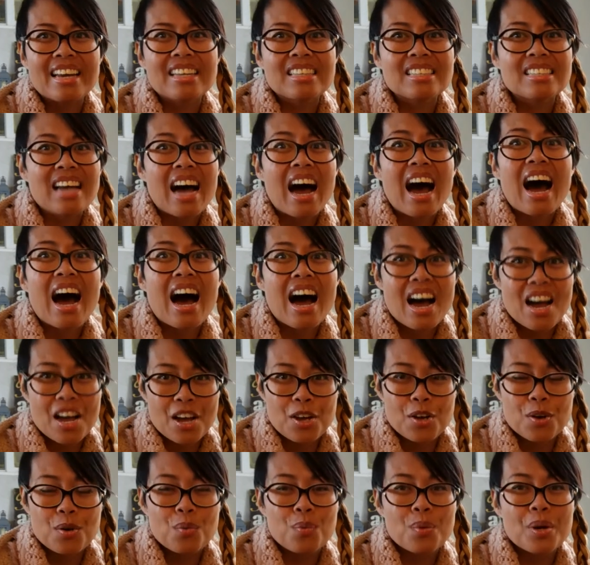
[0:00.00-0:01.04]
and
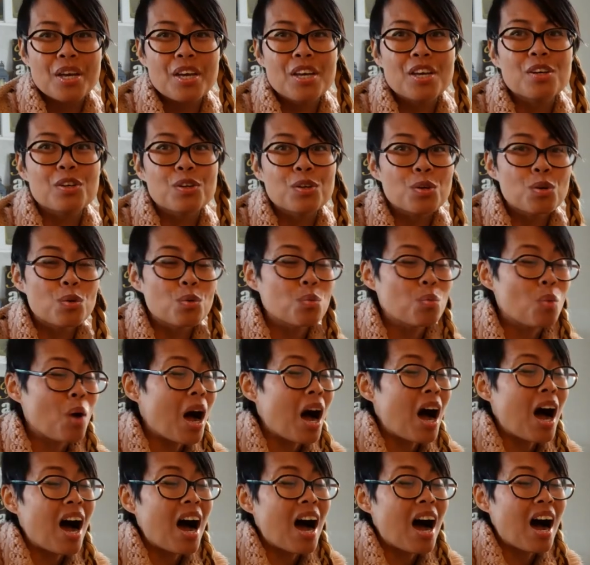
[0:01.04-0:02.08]
I will
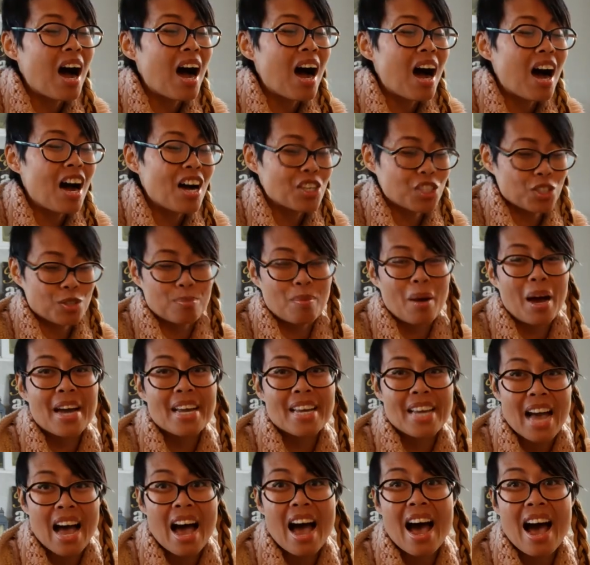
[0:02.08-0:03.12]
wash my
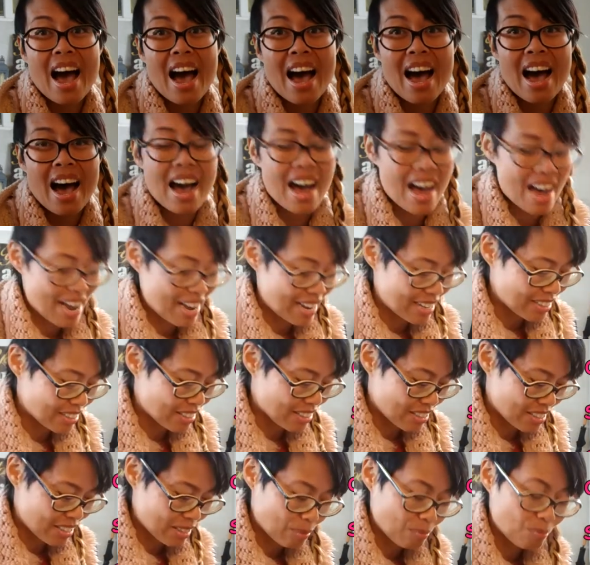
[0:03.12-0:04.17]

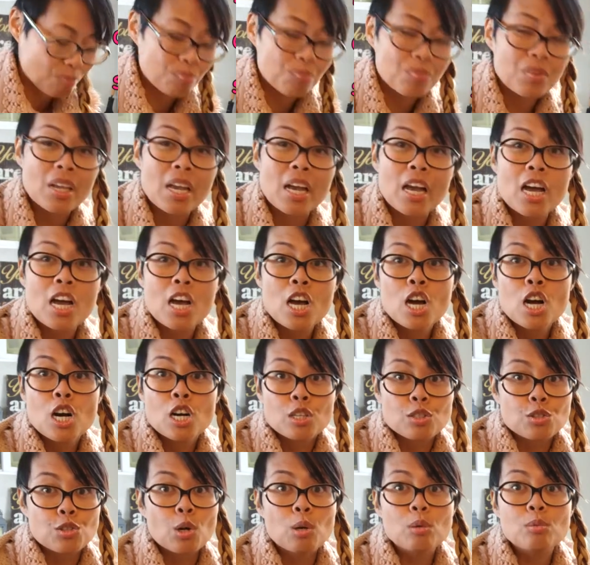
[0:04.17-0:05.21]
hands.
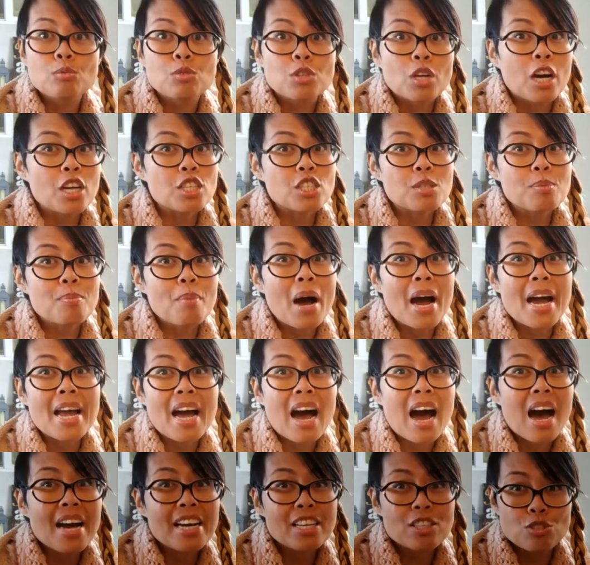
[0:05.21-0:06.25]
Don't touch
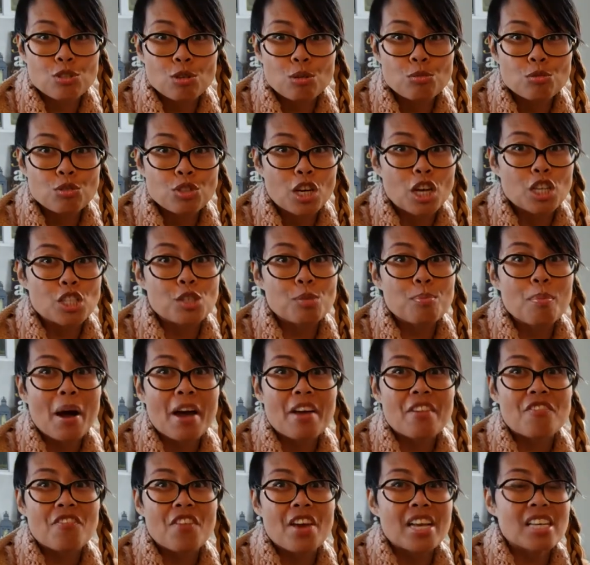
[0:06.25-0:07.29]
my eyes, don't touch
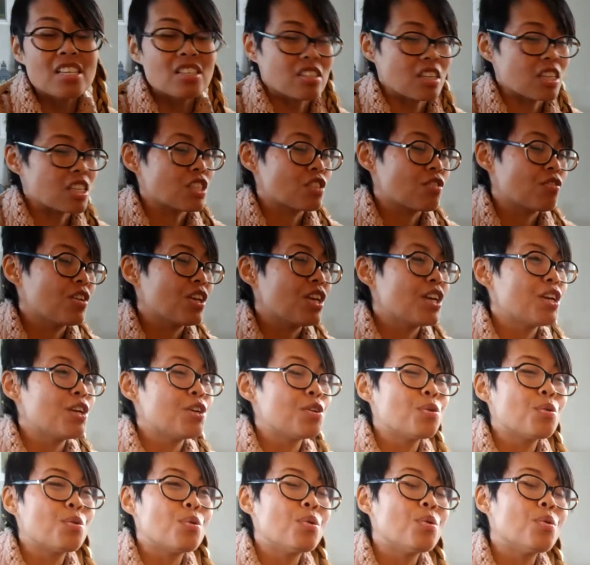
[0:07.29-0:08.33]
my face, six
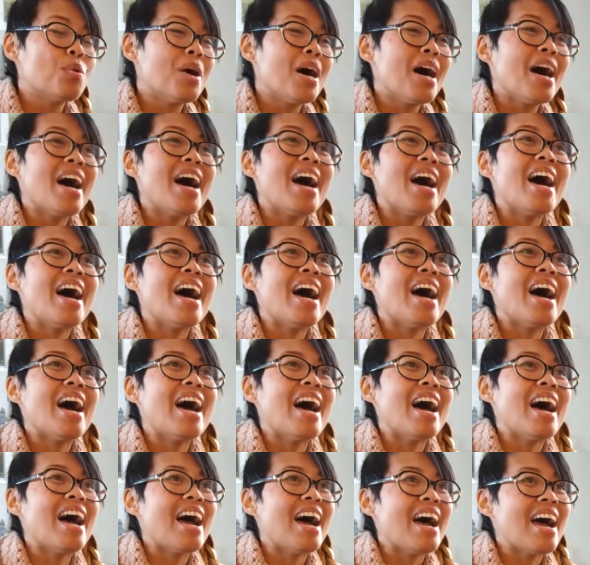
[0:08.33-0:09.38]
feet
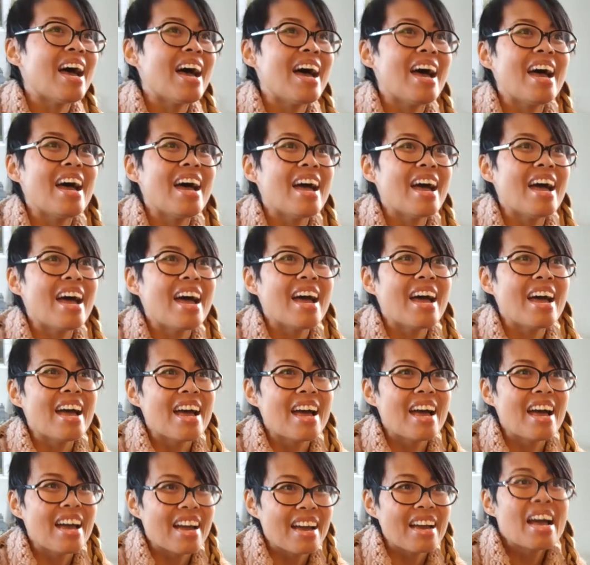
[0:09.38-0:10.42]

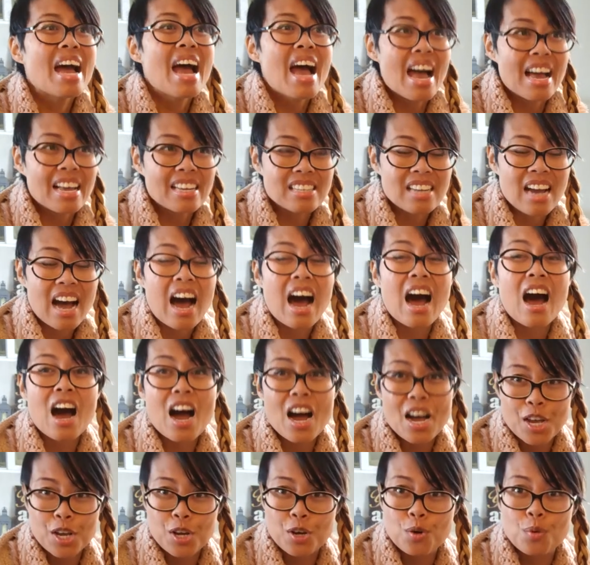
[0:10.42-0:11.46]
away, and
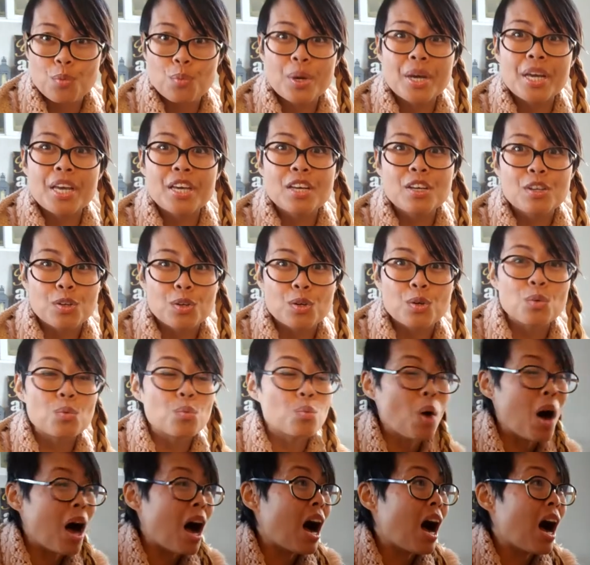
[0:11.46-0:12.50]
I will
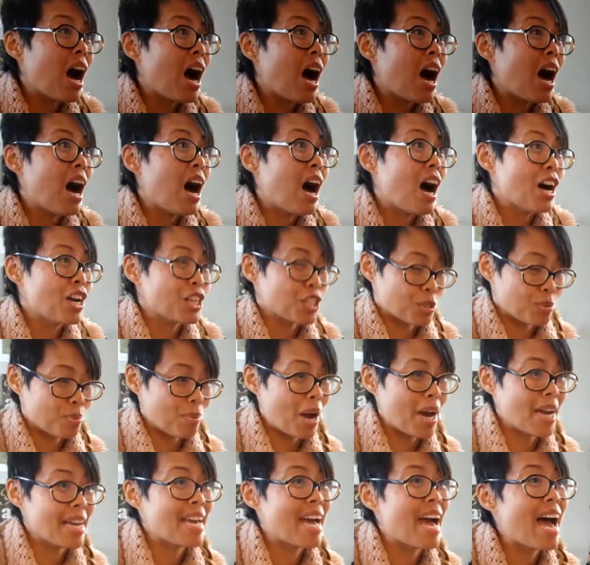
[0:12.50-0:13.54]
wash
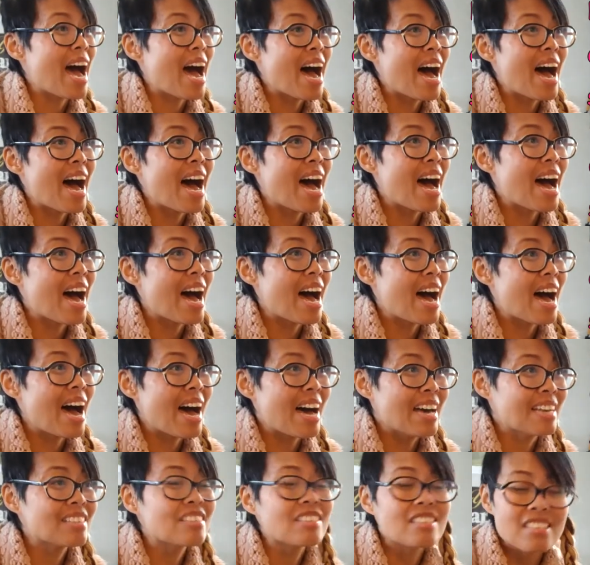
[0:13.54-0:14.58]
my
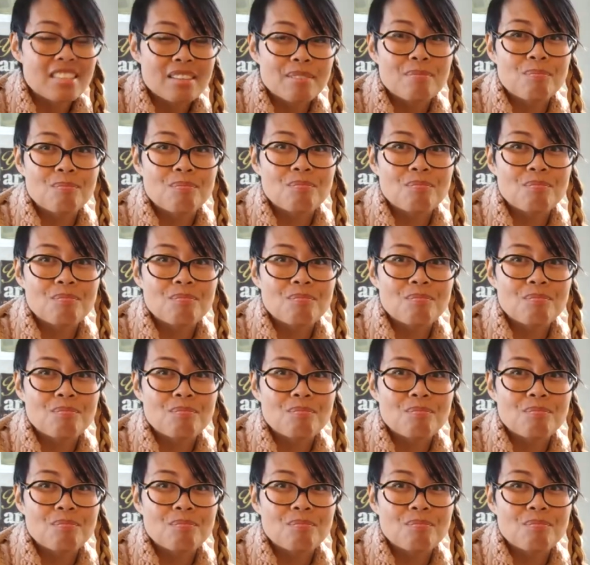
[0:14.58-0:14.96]
hands.